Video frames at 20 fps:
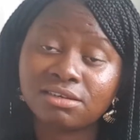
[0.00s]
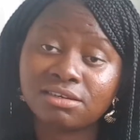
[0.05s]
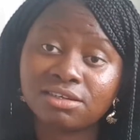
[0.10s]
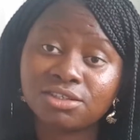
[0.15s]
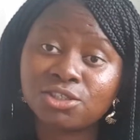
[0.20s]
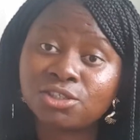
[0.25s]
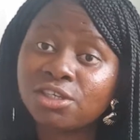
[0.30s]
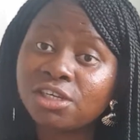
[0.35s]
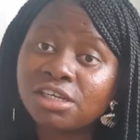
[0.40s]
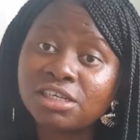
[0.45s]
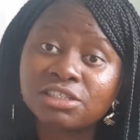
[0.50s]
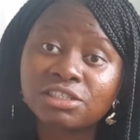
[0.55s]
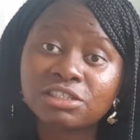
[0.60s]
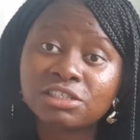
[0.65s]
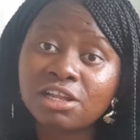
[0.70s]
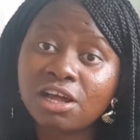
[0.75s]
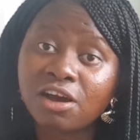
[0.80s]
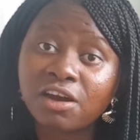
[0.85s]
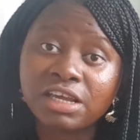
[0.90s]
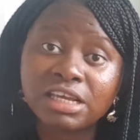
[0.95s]
She is
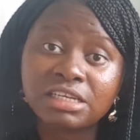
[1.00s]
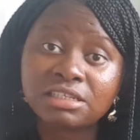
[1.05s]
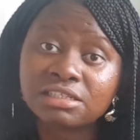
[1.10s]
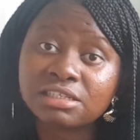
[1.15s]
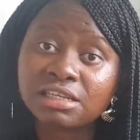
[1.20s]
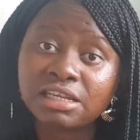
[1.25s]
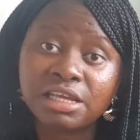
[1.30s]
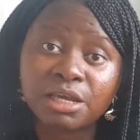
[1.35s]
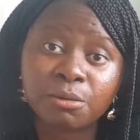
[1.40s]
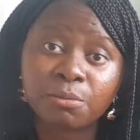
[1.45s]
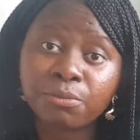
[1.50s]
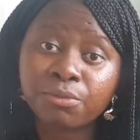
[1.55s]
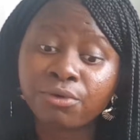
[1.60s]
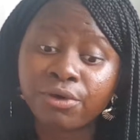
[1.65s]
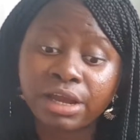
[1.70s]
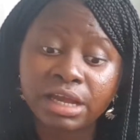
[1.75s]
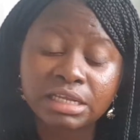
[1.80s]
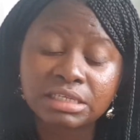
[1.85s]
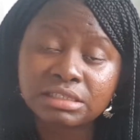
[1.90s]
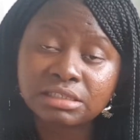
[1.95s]
not easily
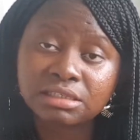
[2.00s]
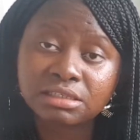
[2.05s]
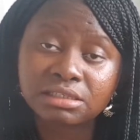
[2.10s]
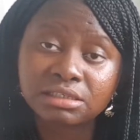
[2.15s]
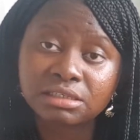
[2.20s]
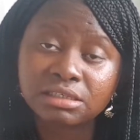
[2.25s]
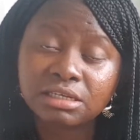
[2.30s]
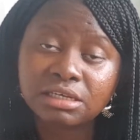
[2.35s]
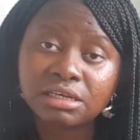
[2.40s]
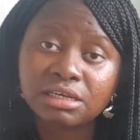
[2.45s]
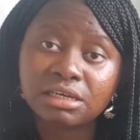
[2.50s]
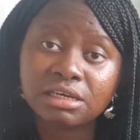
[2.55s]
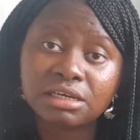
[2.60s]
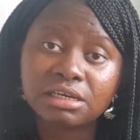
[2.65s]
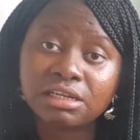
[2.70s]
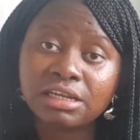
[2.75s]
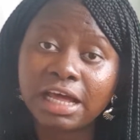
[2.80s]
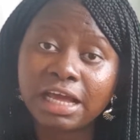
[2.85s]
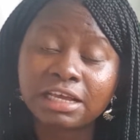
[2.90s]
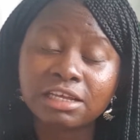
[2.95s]
impressed.
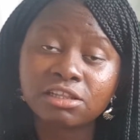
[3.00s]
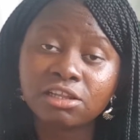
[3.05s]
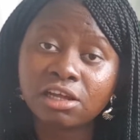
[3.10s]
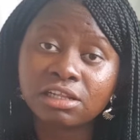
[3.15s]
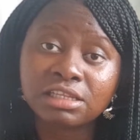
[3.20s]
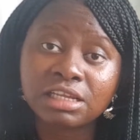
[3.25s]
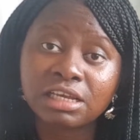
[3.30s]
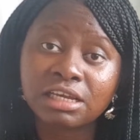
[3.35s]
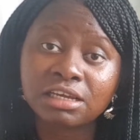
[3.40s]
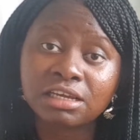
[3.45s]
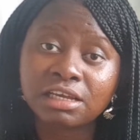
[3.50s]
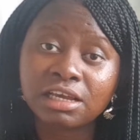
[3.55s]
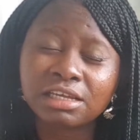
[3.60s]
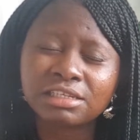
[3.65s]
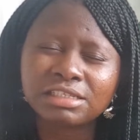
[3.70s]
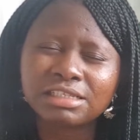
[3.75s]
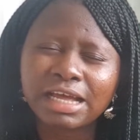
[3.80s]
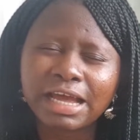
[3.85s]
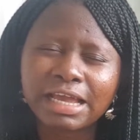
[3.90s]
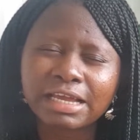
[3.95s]
Like nothing.
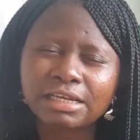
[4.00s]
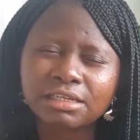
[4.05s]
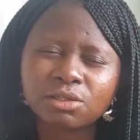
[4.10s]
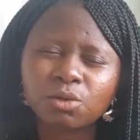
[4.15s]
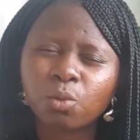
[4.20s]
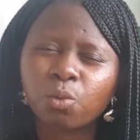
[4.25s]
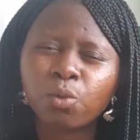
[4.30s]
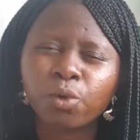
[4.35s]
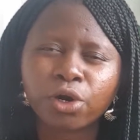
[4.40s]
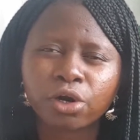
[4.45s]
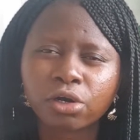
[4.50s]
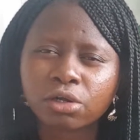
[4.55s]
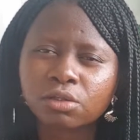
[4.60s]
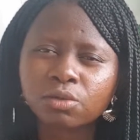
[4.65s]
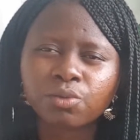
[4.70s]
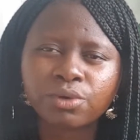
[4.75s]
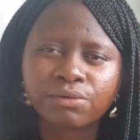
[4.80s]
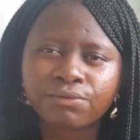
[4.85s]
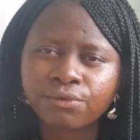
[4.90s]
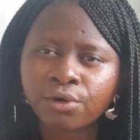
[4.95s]
It's like the world
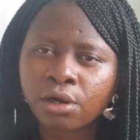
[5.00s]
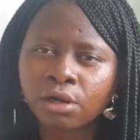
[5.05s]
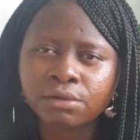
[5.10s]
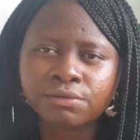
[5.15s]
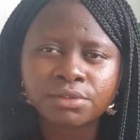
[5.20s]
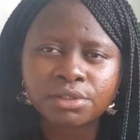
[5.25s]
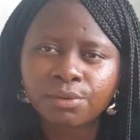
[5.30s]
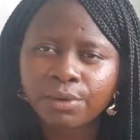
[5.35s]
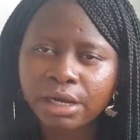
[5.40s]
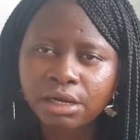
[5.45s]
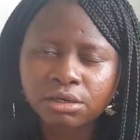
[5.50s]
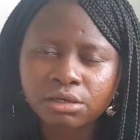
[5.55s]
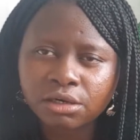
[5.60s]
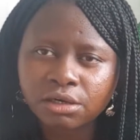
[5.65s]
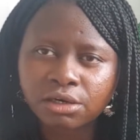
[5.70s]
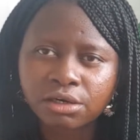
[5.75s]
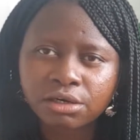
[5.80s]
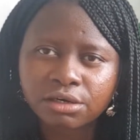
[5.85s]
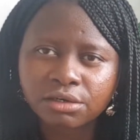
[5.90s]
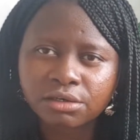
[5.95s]
revolves around
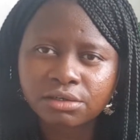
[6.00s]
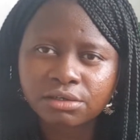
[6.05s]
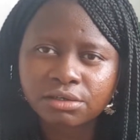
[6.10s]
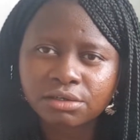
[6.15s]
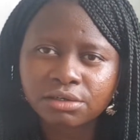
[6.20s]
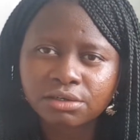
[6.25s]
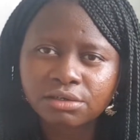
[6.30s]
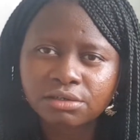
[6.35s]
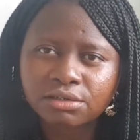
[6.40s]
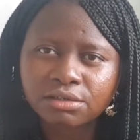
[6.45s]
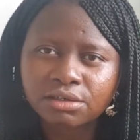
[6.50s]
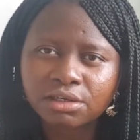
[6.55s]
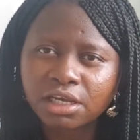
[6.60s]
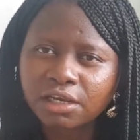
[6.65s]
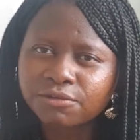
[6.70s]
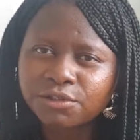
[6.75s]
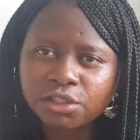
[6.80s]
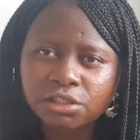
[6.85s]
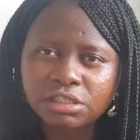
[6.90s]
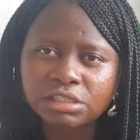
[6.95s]
her.
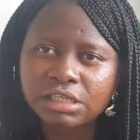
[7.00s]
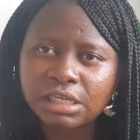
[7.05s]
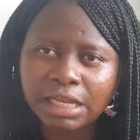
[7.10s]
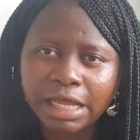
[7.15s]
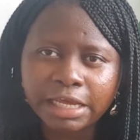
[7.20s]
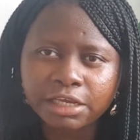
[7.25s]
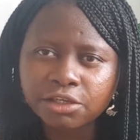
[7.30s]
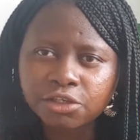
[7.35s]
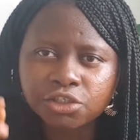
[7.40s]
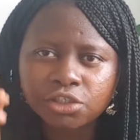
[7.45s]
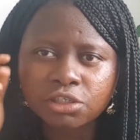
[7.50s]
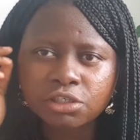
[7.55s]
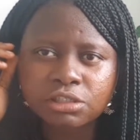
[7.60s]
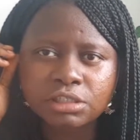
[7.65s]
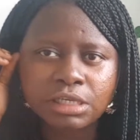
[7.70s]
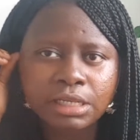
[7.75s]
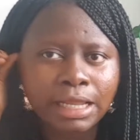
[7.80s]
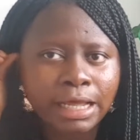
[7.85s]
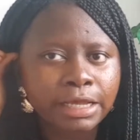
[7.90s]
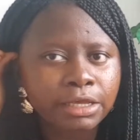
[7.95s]
If she doesn't like you, she
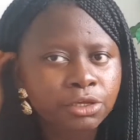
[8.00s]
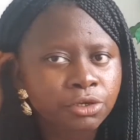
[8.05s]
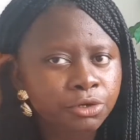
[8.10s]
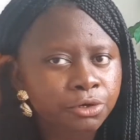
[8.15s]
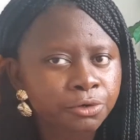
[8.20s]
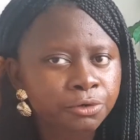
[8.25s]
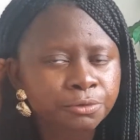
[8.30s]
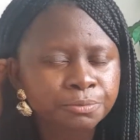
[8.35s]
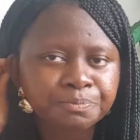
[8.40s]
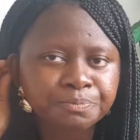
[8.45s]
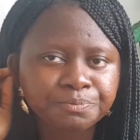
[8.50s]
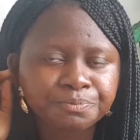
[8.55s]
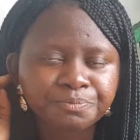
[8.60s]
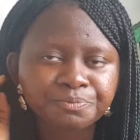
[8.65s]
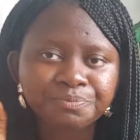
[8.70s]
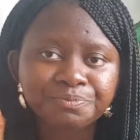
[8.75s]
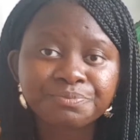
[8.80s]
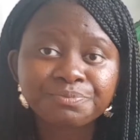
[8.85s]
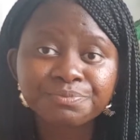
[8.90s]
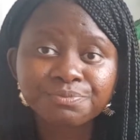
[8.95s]
doesn't like you.
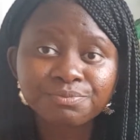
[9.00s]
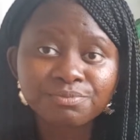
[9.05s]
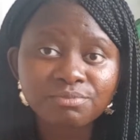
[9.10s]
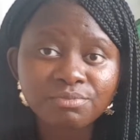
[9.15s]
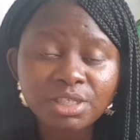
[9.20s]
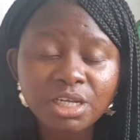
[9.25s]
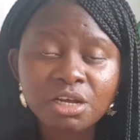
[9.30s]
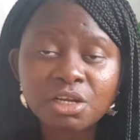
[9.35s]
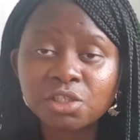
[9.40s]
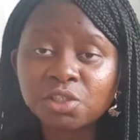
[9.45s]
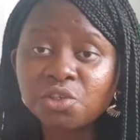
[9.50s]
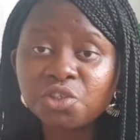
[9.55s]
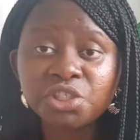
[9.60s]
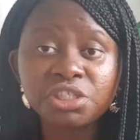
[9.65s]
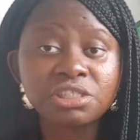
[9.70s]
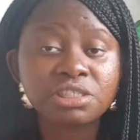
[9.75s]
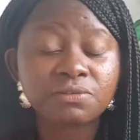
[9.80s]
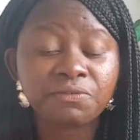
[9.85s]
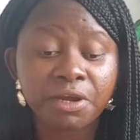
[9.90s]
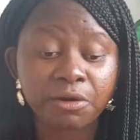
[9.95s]
So
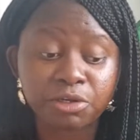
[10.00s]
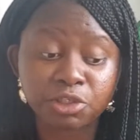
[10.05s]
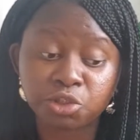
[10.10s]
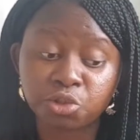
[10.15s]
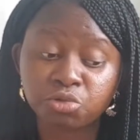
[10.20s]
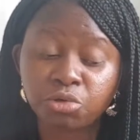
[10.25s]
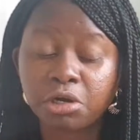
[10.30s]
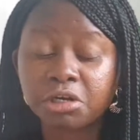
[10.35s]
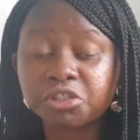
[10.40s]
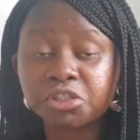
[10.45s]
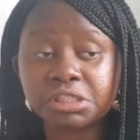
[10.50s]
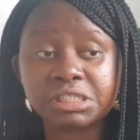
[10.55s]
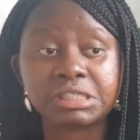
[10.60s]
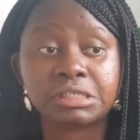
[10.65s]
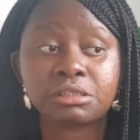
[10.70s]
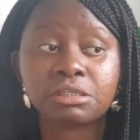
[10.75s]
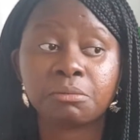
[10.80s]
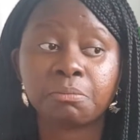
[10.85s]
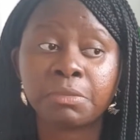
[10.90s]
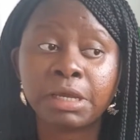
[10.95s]
she's very strong, she's
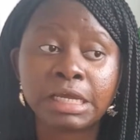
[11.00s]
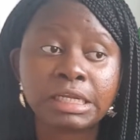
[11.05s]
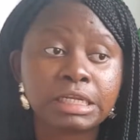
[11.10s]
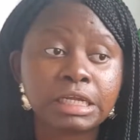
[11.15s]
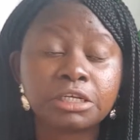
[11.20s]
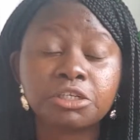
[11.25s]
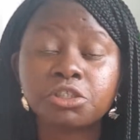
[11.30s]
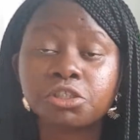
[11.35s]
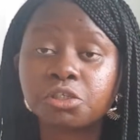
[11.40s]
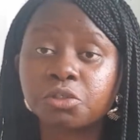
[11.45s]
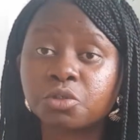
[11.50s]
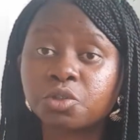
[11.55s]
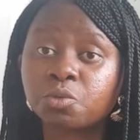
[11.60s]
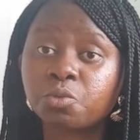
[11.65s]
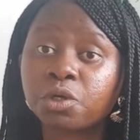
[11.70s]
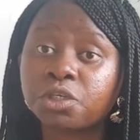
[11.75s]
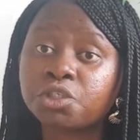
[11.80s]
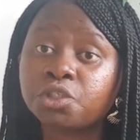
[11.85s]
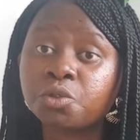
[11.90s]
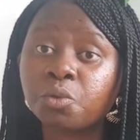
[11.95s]
independent, she knows
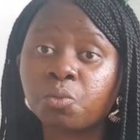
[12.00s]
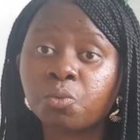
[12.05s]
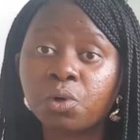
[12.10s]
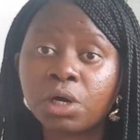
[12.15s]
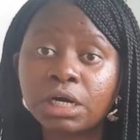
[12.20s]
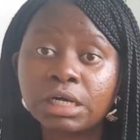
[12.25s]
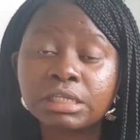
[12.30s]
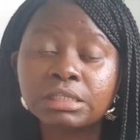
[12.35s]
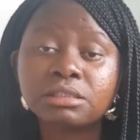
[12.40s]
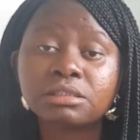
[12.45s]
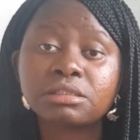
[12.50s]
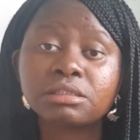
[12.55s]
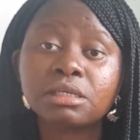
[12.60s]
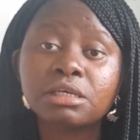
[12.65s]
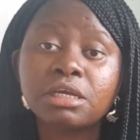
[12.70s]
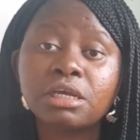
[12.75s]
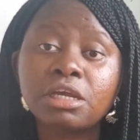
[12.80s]
what she wants.